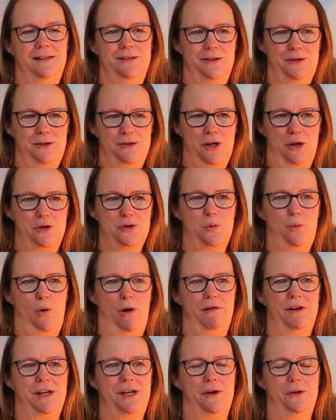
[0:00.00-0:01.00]
You used to go to
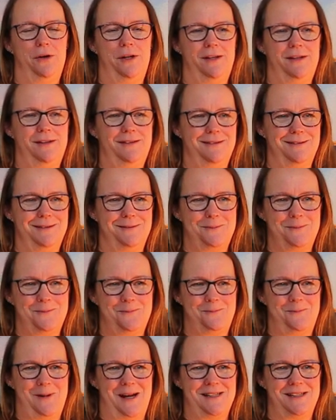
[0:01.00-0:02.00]
Warwick on a
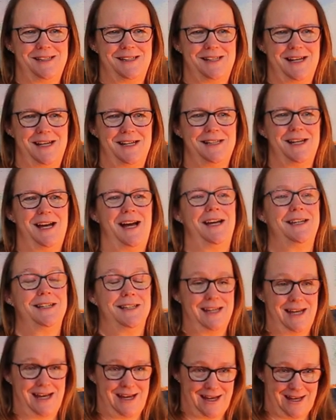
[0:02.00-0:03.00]
Wednesday night.
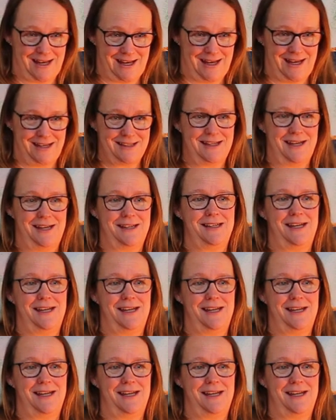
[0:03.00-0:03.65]
I know